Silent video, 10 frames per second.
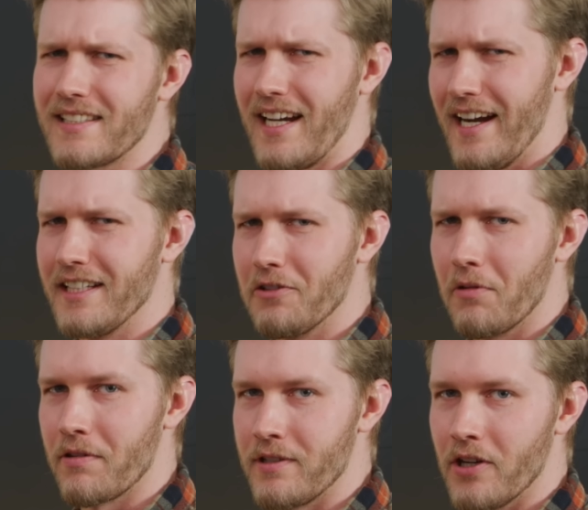kind of
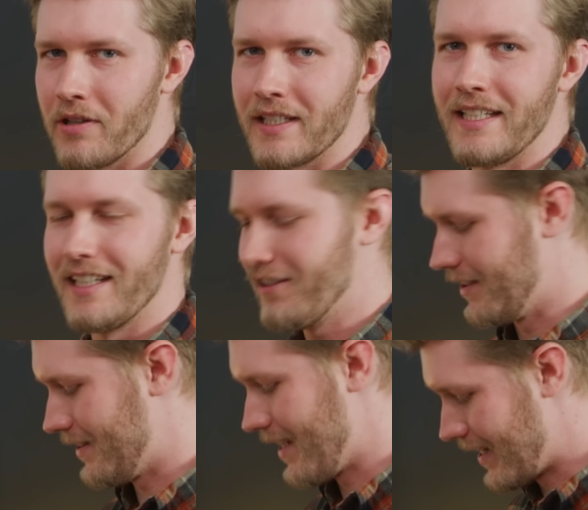worth noting here
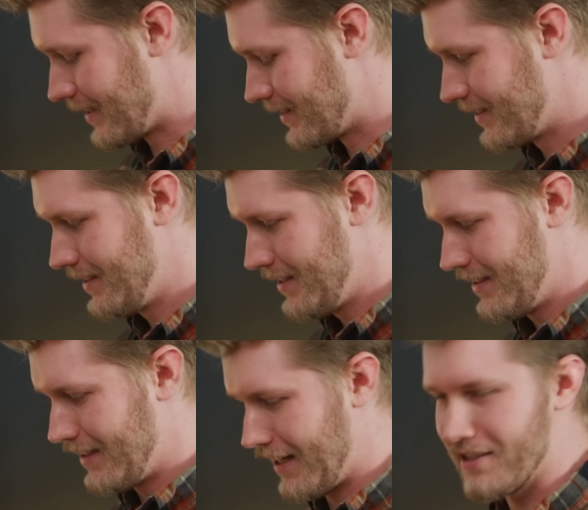is that
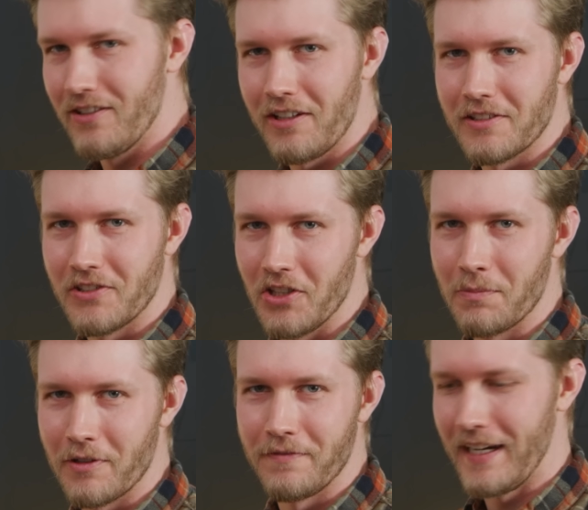it's not
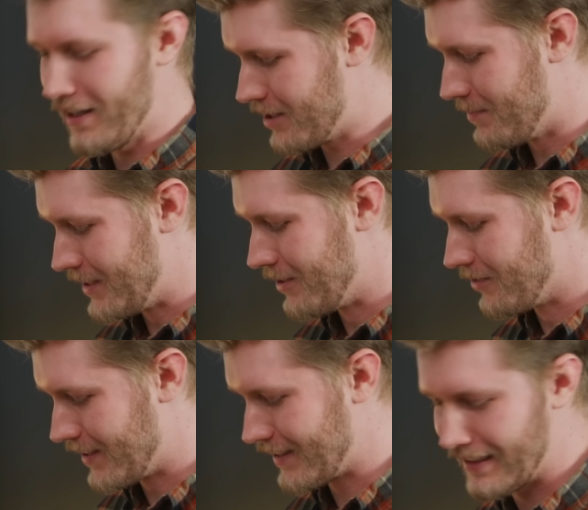super fair to be
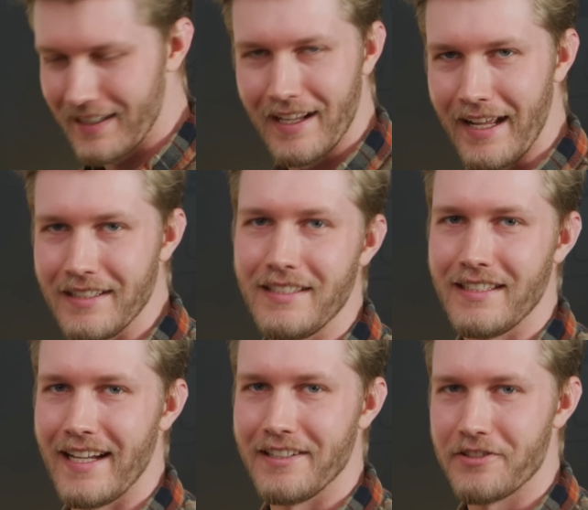using
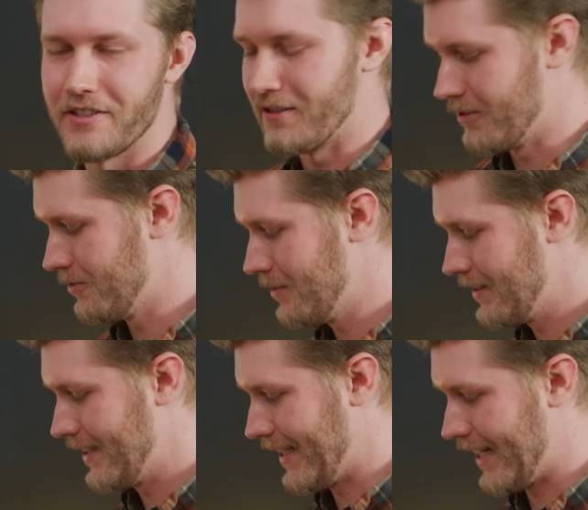NT-H2
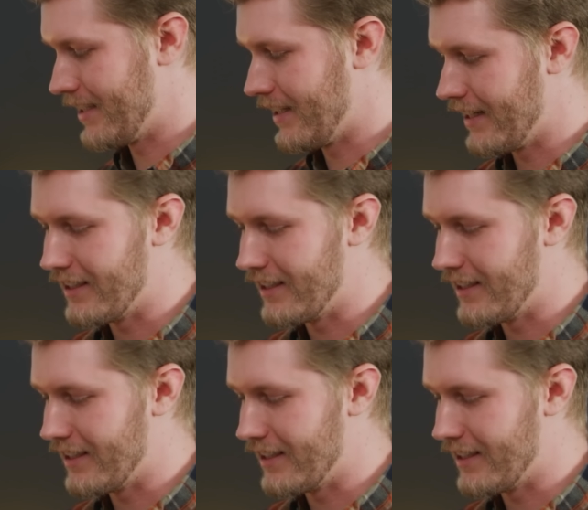and an